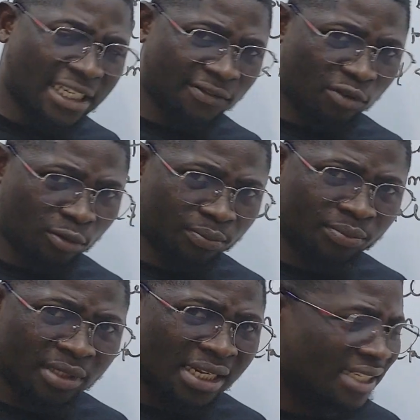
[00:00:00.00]
is formed,
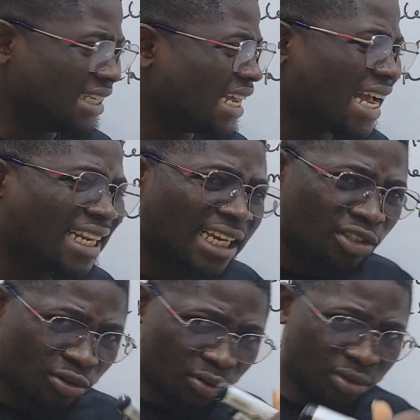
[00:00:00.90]
the
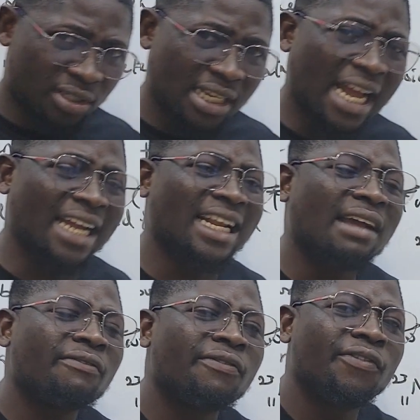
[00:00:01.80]
electrons are
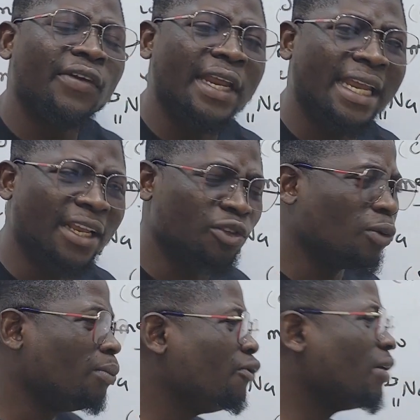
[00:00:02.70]
now free
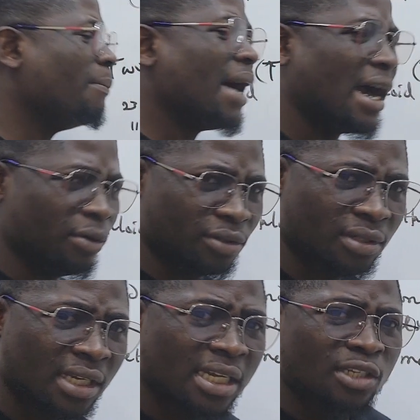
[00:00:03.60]
to move about.
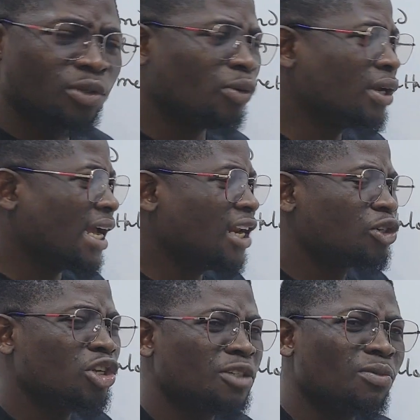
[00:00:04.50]
So
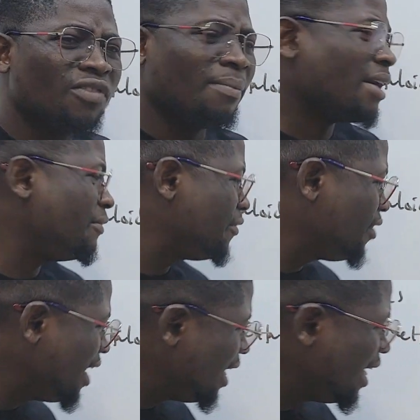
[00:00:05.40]
electrons move about
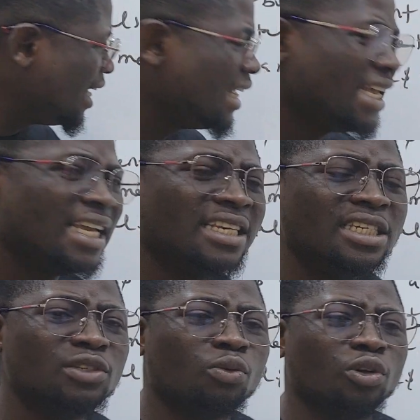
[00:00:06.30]
freely in
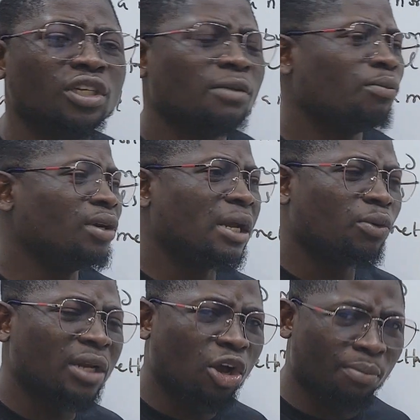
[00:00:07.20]
this what
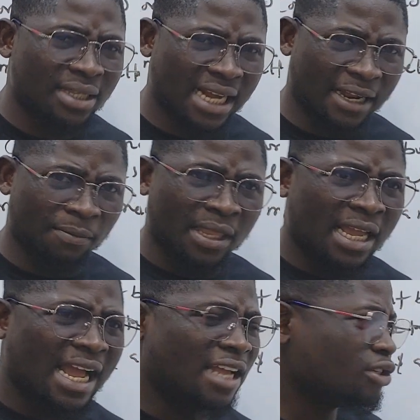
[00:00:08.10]
molecular orbital,
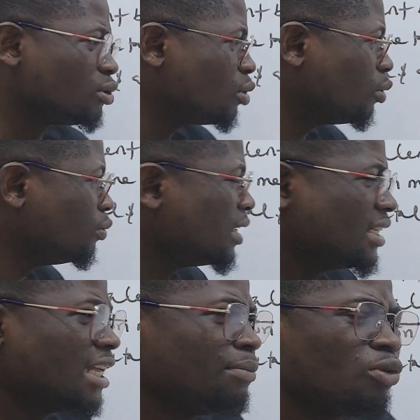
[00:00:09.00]
and so
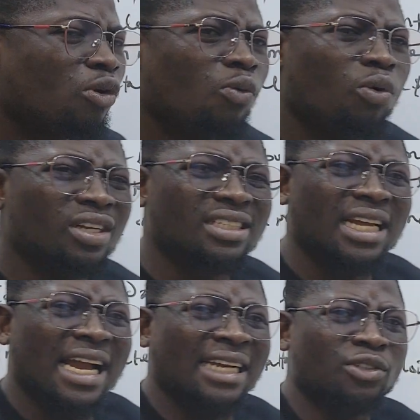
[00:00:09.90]
they become what?
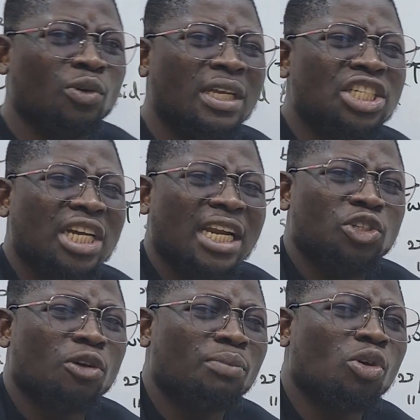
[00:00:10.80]
And so each
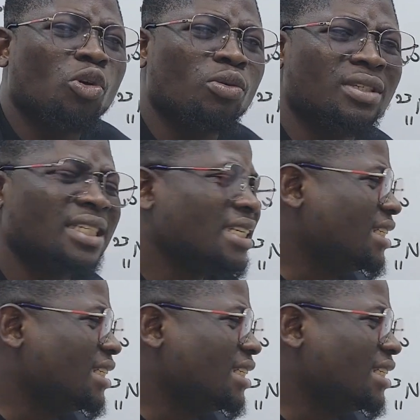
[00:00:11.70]
electron becomes